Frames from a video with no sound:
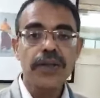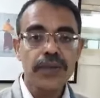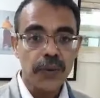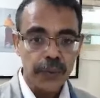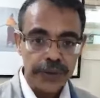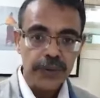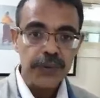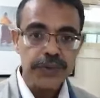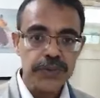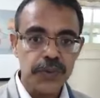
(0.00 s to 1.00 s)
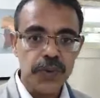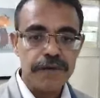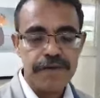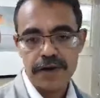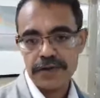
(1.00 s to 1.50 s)
on the Uyghurs who
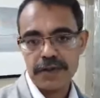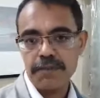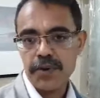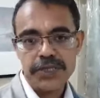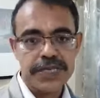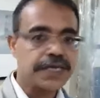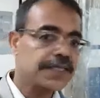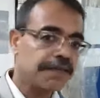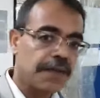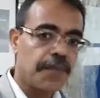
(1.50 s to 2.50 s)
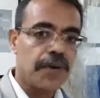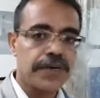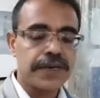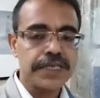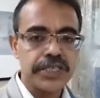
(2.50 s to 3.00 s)
are found on both sides of the
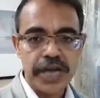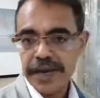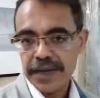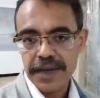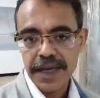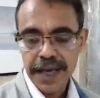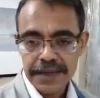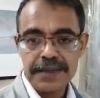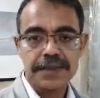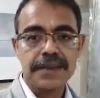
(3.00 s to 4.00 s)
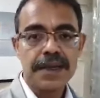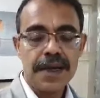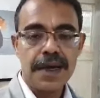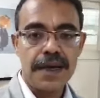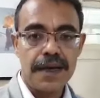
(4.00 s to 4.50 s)
border in China and
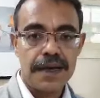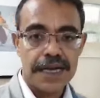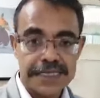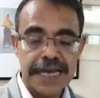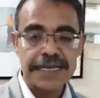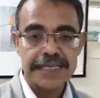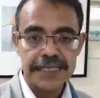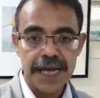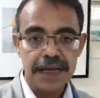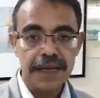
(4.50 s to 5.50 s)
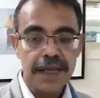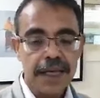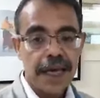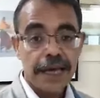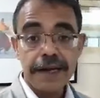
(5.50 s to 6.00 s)
Kazakhstan.
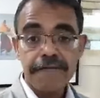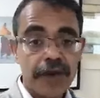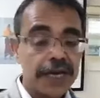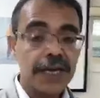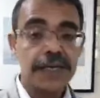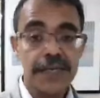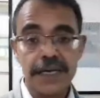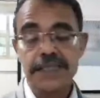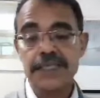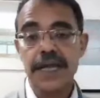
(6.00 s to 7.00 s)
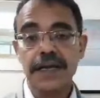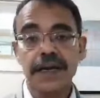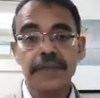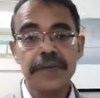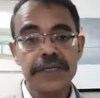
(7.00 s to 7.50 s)
And in fact, Kazakhstan
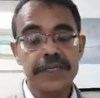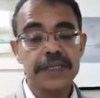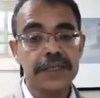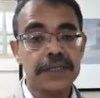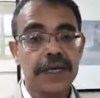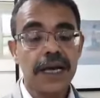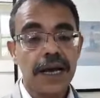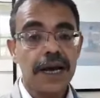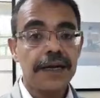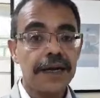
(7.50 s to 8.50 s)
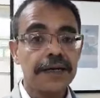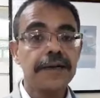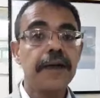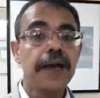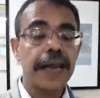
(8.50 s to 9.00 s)
government
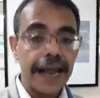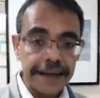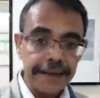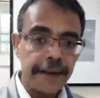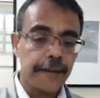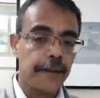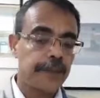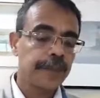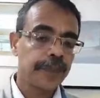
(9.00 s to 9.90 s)
conducted a crackdown